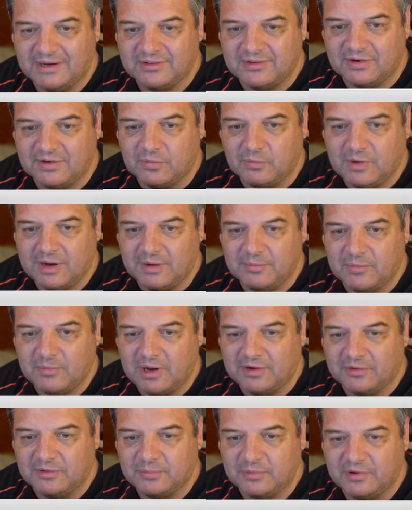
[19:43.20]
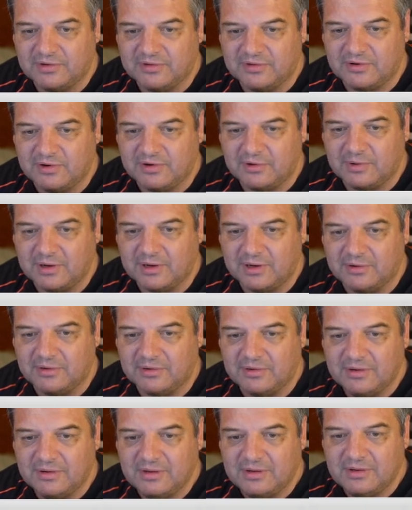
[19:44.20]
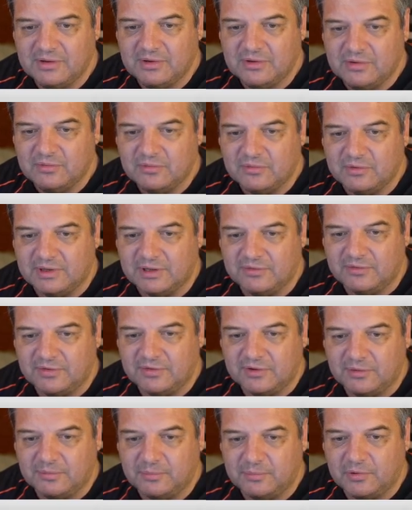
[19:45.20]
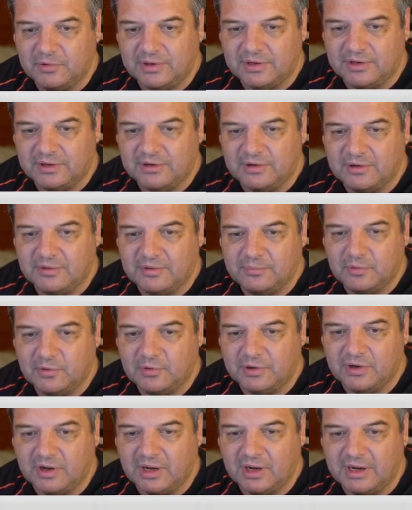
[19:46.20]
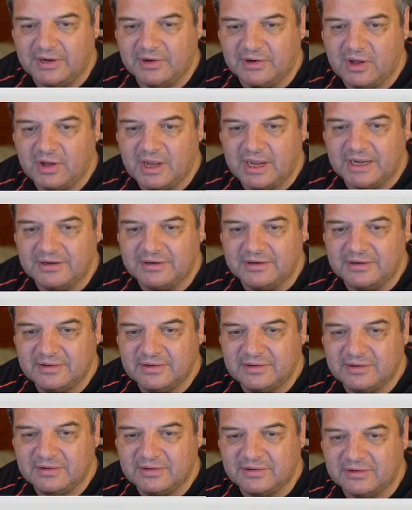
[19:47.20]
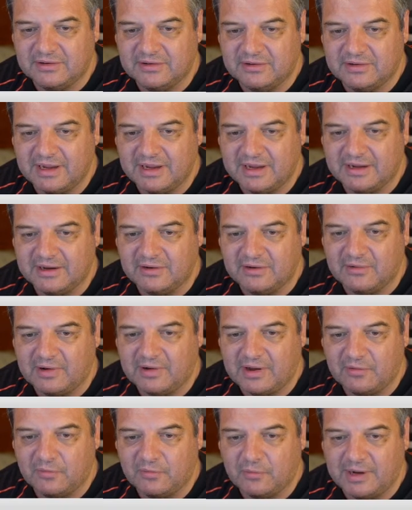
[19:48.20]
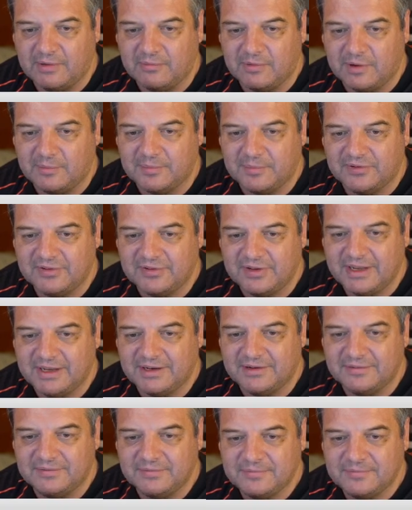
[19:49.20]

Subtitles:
So 1 minus 0.01 will give you 0.99 because you're taking away 1%.